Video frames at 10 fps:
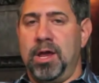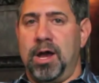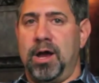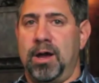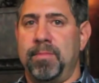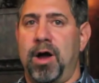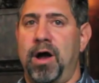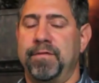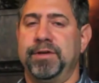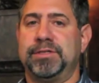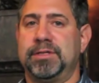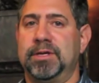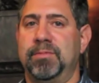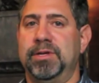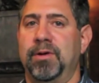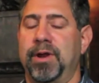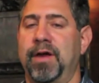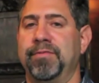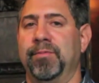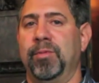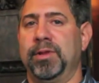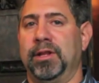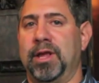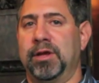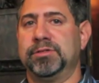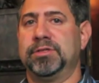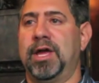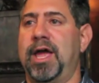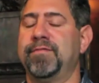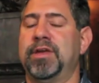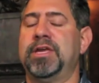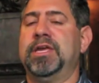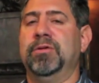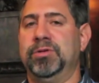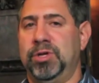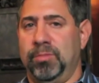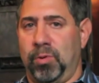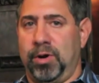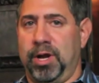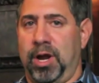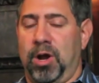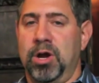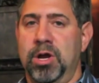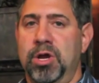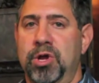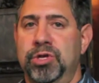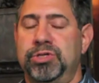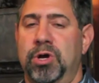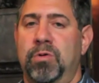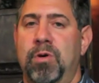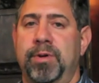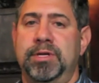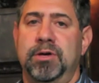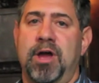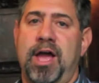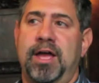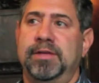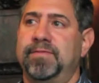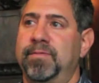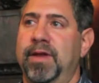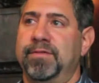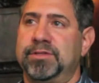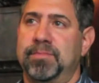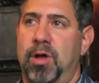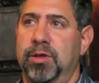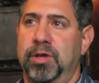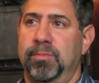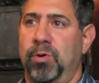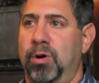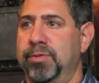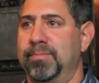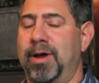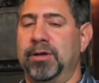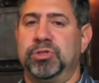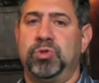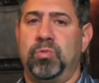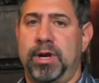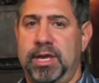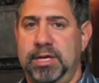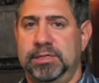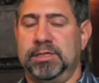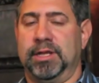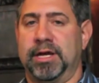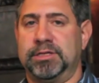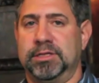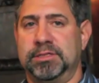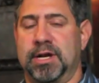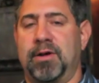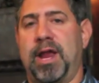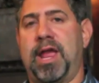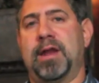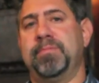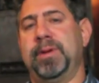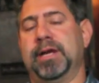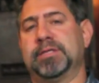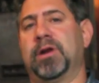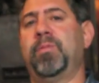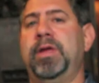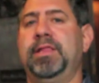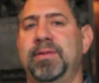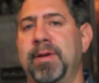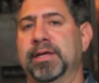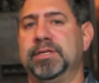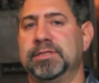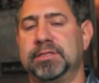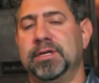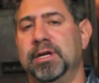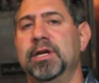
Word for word: um, obviously, we don't have the room in the lounge to have a huge humidor in here. So what we do have, we have a small humidor with about 20 selections that are handpicked on a weekly basis.